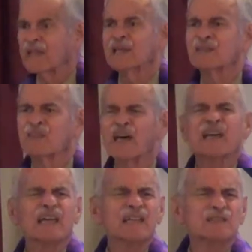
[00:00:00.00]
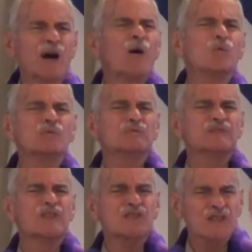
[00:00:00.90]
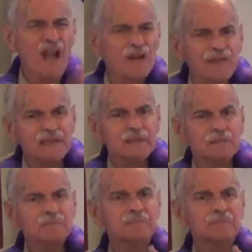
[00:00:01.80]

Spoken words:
and they don't deserve it.